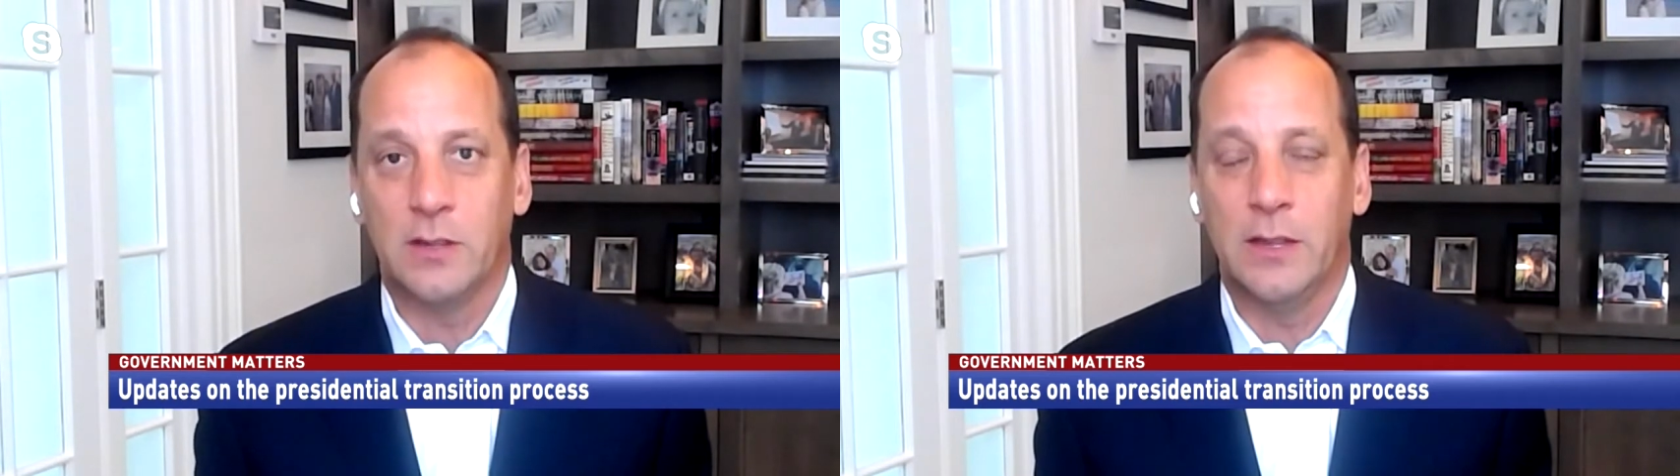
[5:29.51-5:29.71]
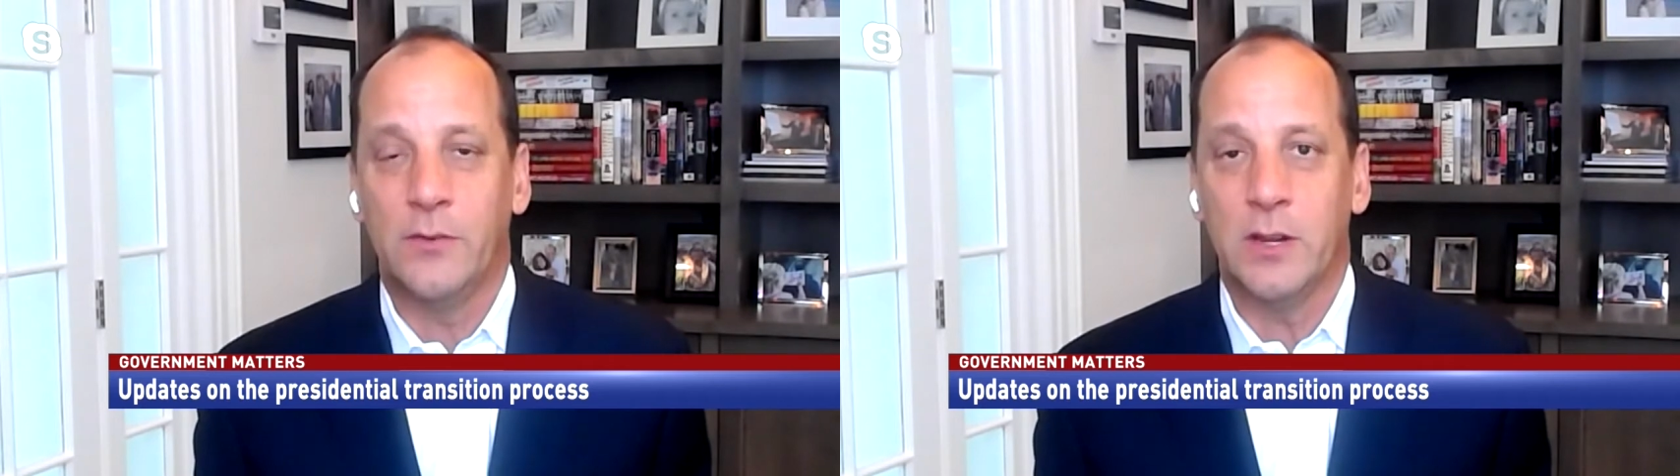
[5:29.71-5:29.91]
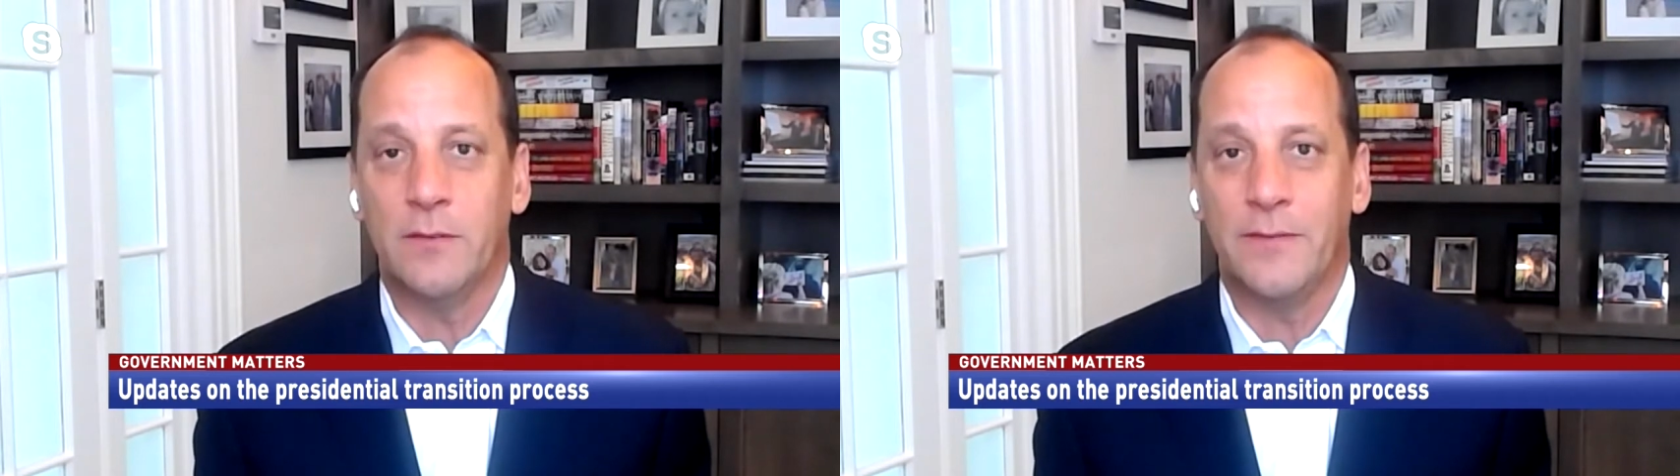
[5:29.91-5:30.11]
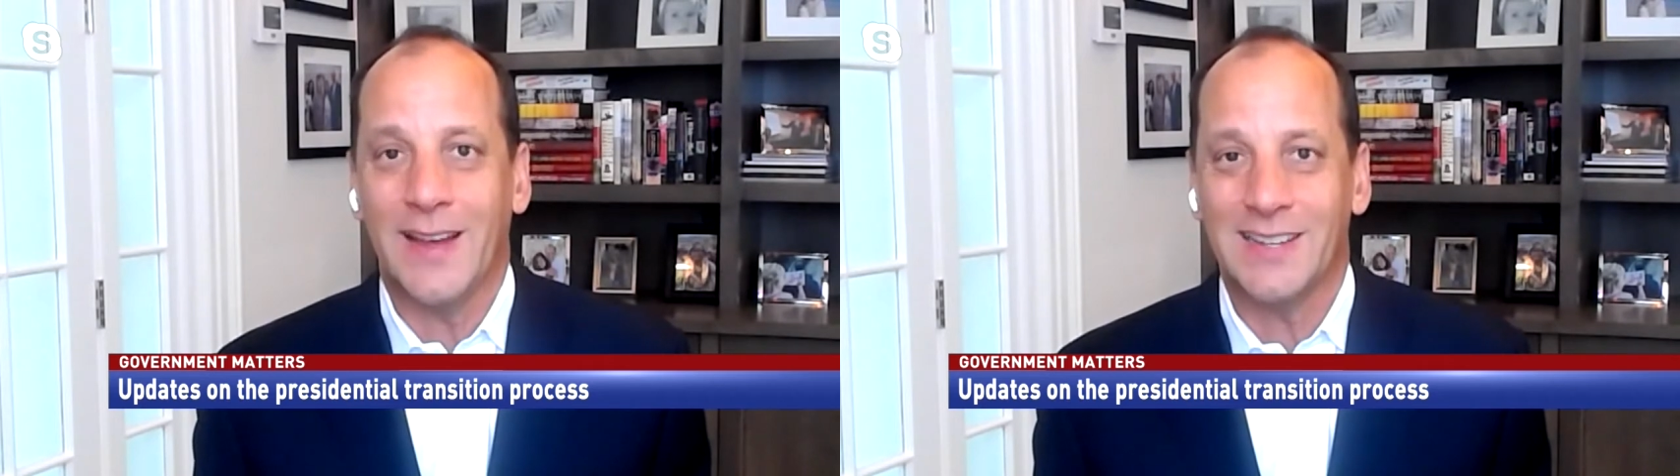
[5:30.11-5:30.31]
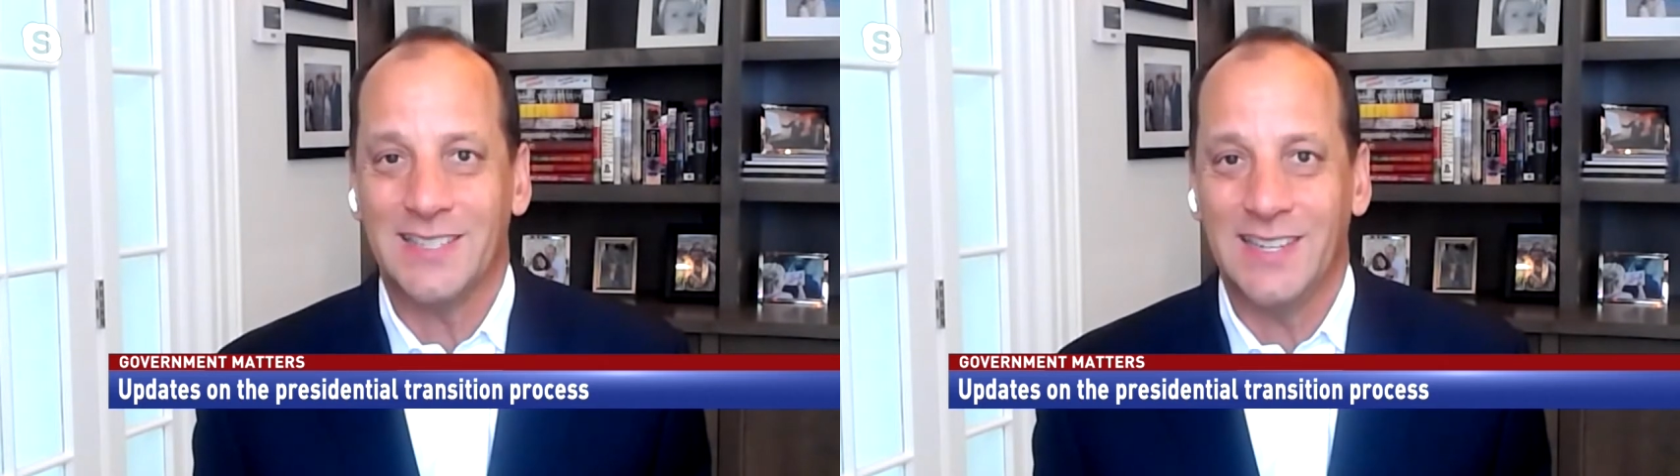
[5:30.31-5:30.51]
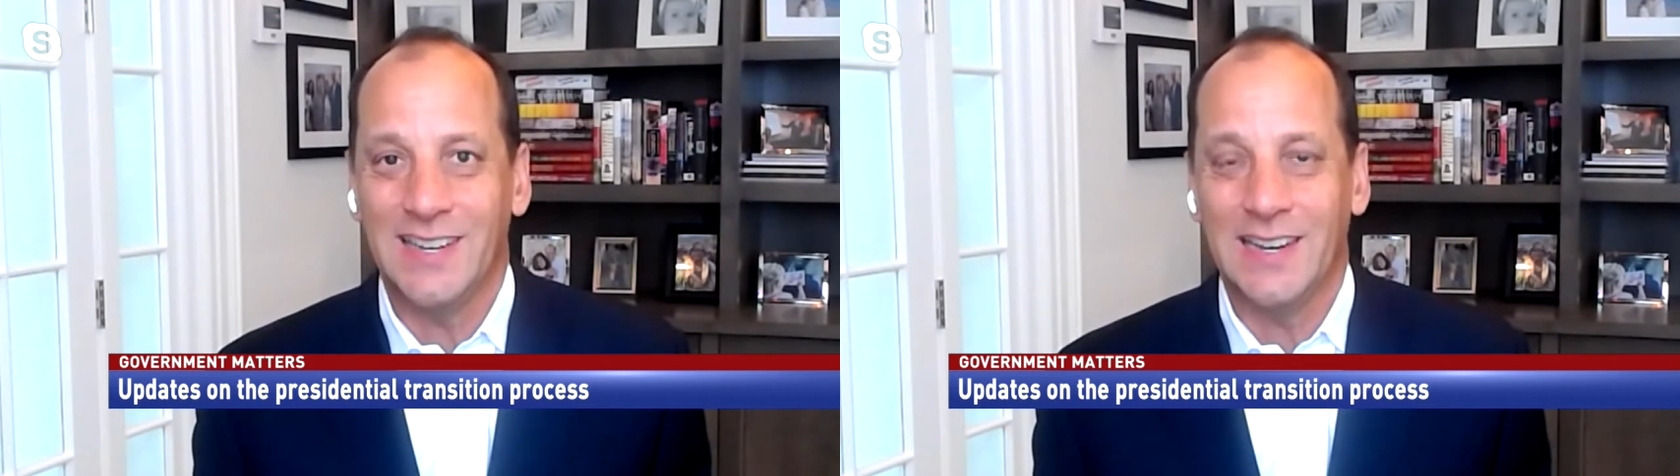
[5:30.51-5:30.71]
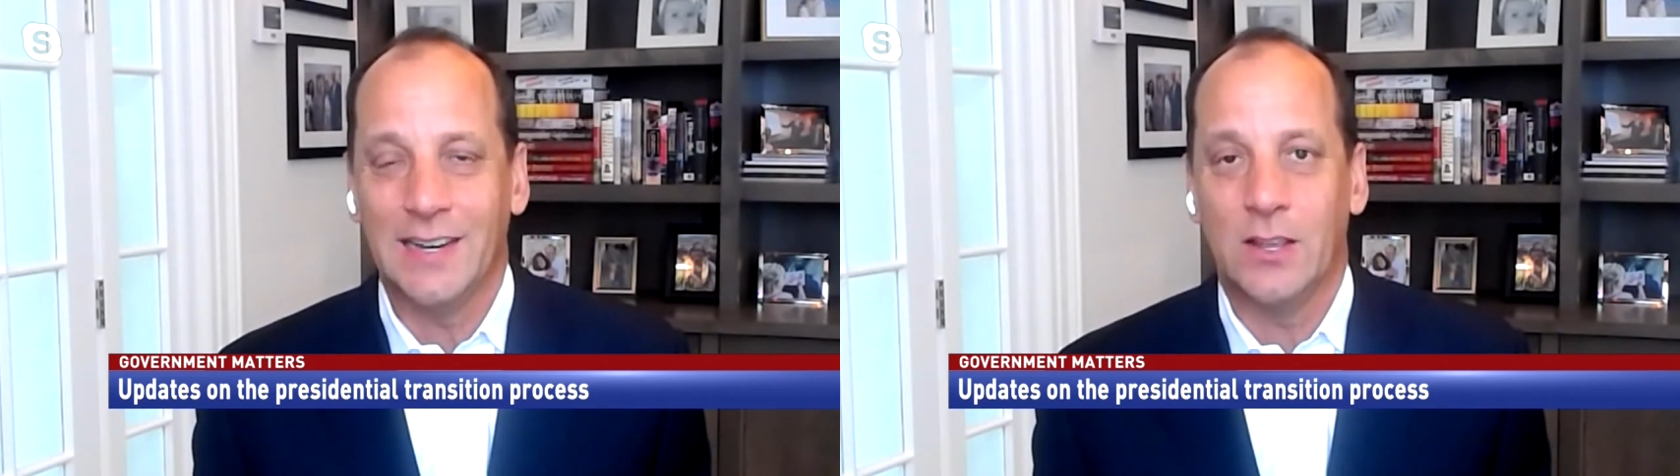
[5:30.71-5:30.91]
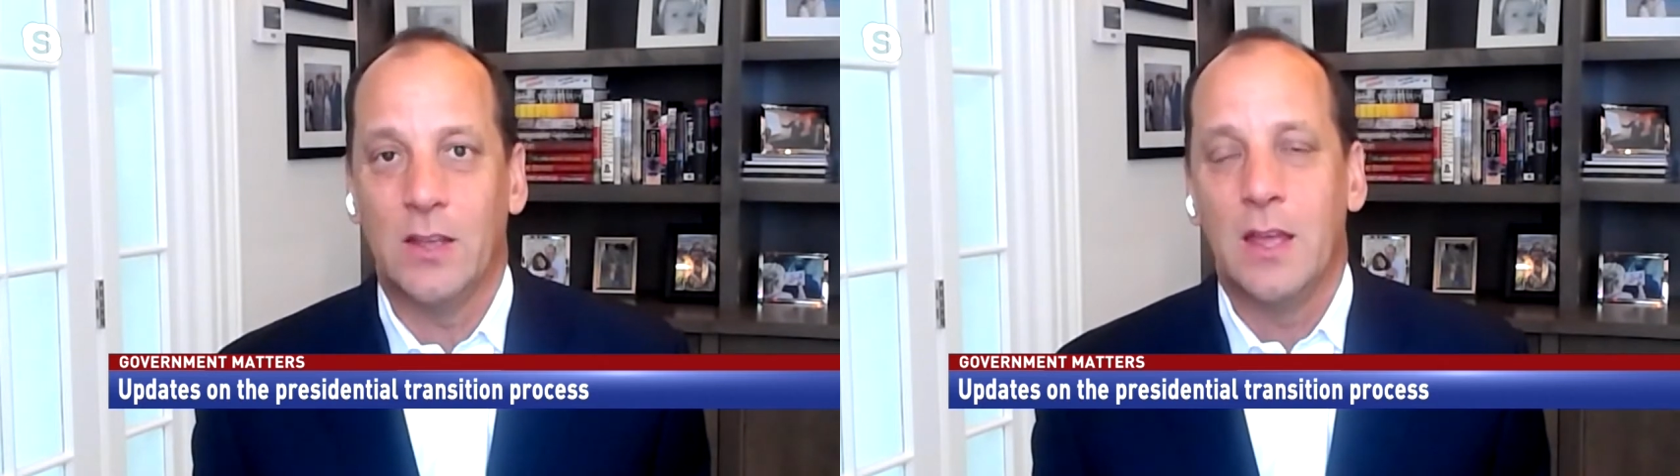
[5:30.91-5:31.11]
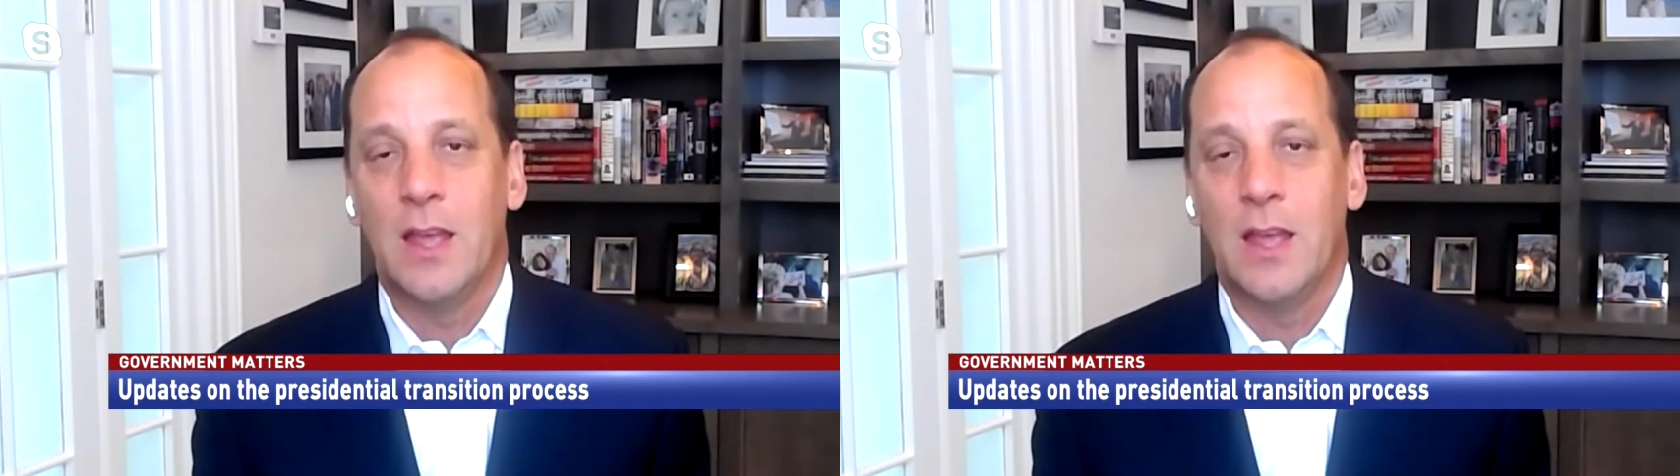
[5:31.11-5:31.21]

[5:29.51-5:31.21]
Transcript: delivery of a vaccine,